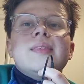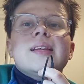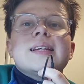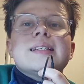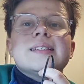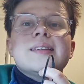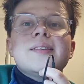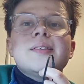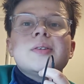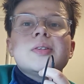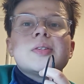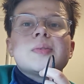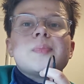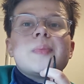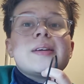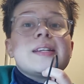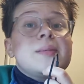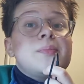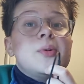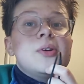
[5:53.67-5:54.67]
cells'
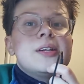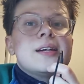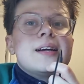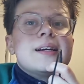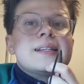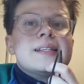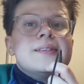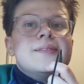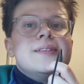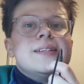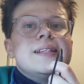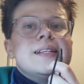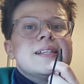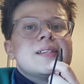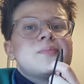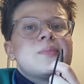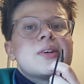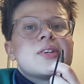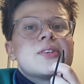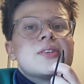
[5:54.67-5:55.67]
metabolic activity is
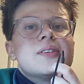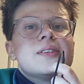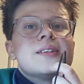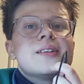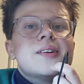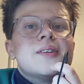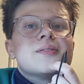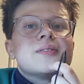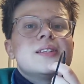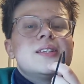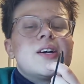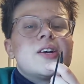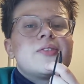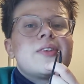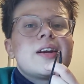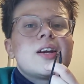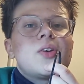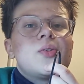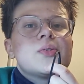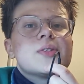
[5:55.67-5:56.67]
measured after
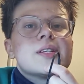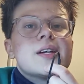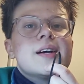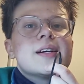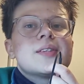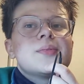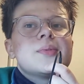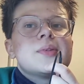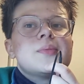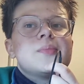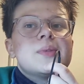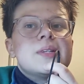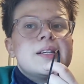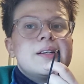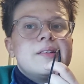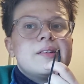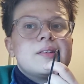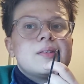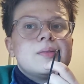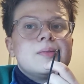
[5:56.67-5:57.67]
direct contact with the
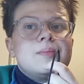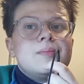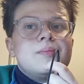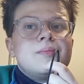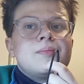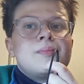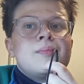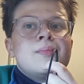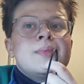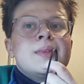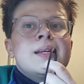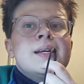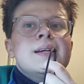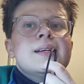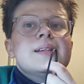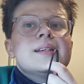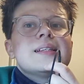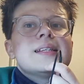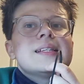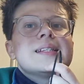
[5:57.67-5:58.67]
material.
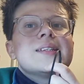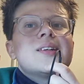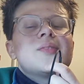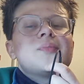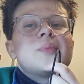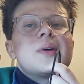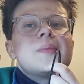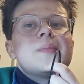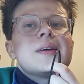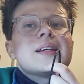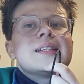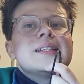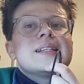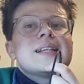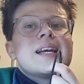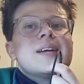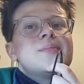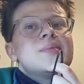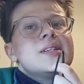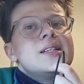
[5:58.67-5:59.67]
This is done by mixing
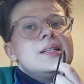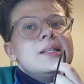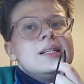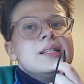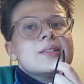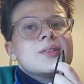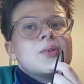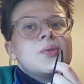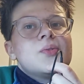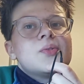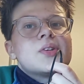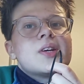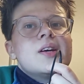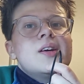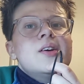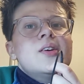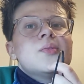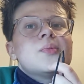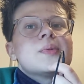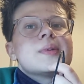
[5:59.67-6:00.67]
MTT salt
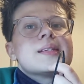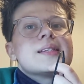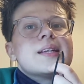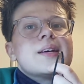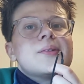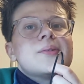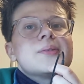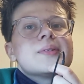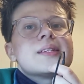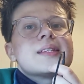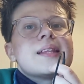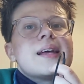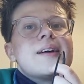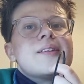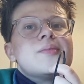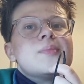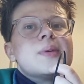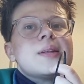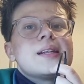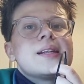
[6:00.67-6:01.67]
with cells that have
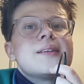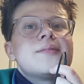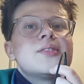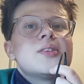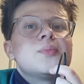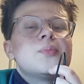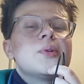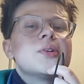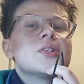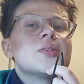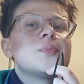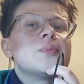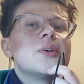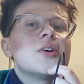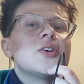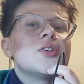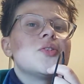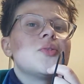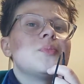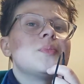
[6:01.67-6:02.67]
been left to multiply on